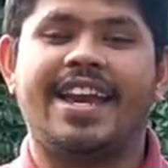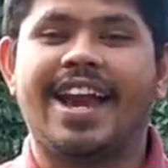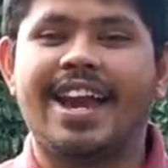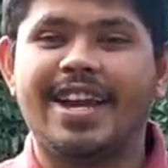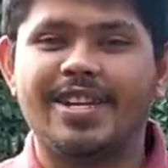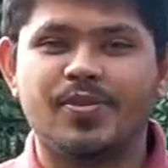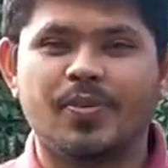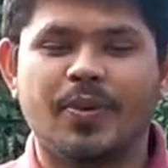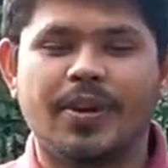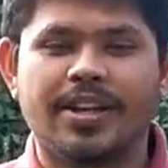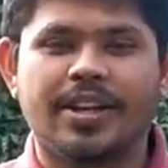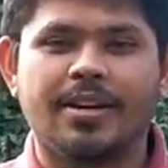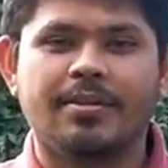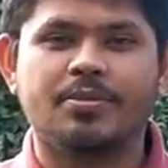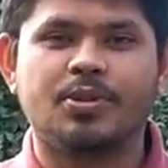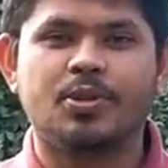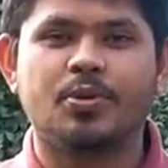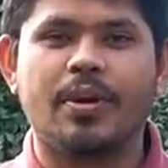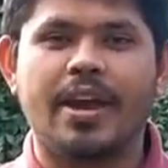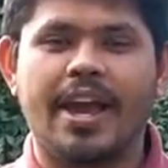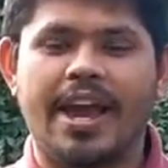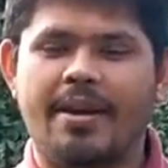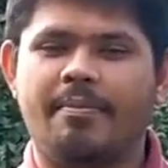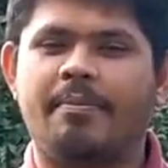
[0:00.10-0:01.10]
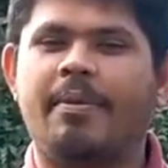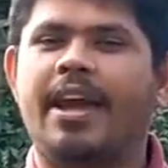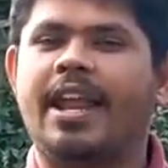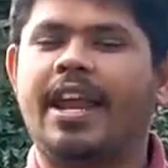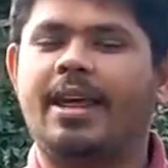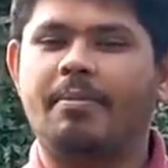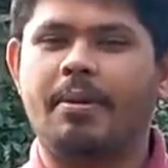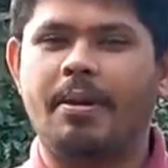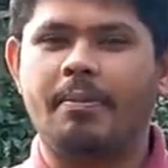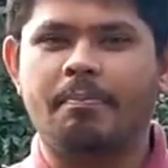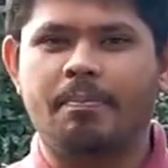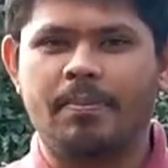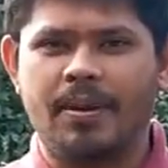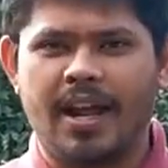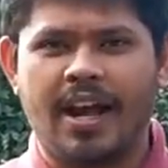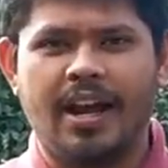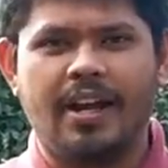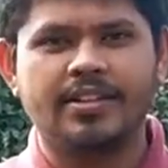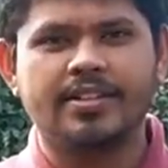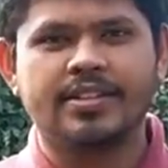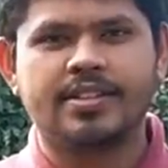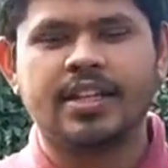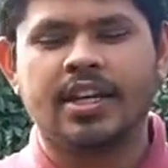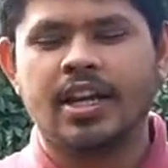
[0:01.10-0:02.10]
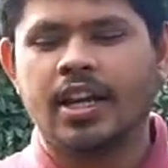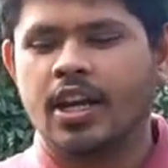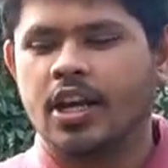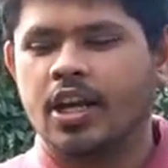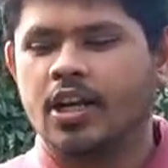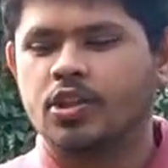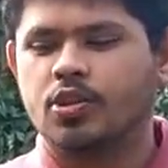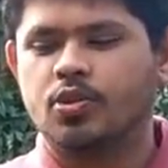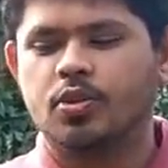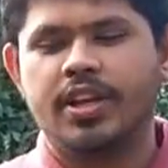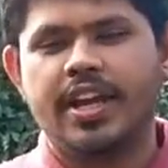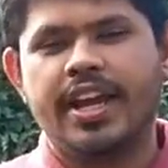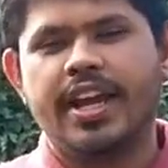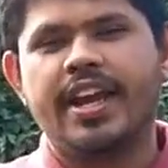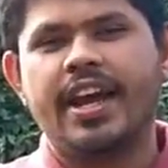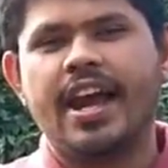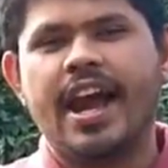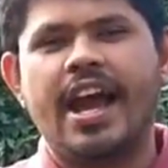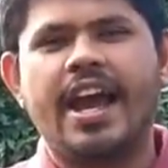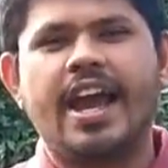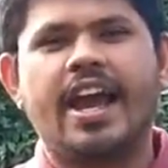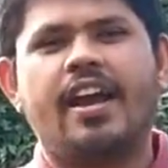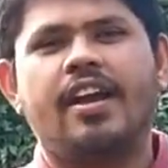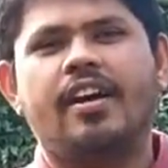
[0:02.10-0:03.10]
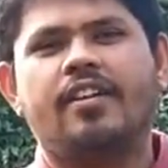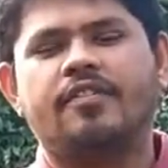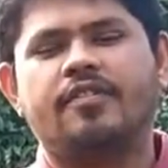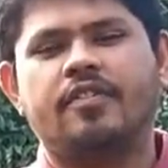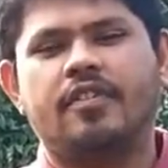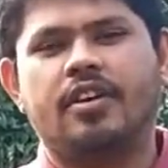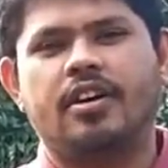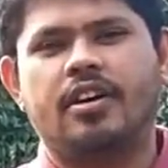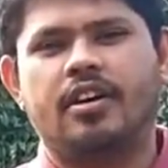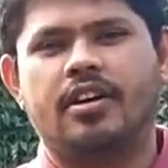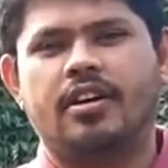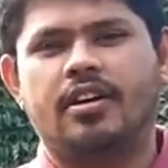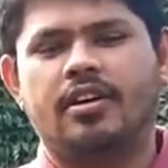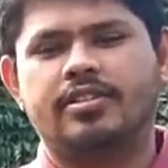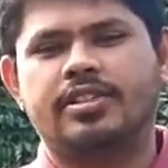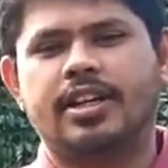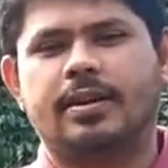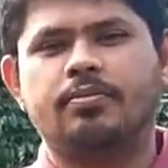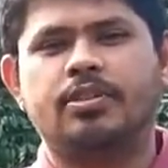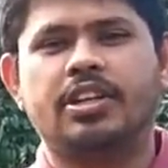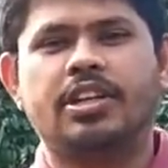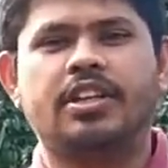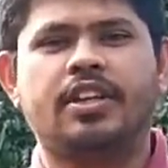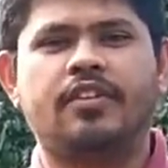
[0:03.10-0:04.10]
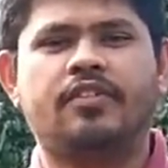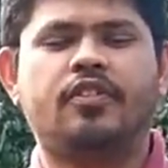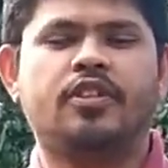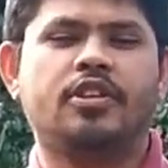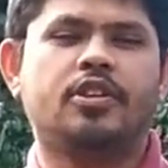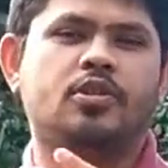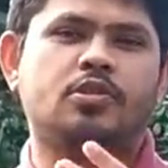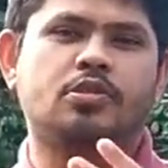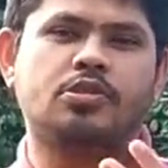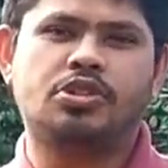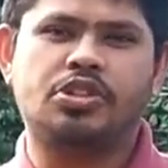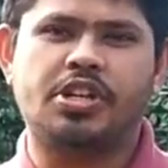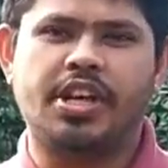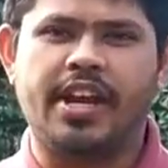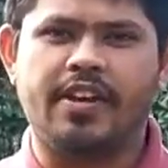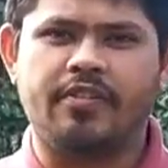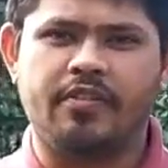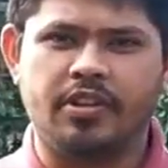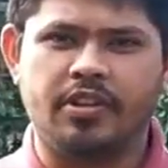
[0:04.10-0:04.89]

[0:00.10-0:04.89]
guys, welcome to M Plants. Today I have something different to share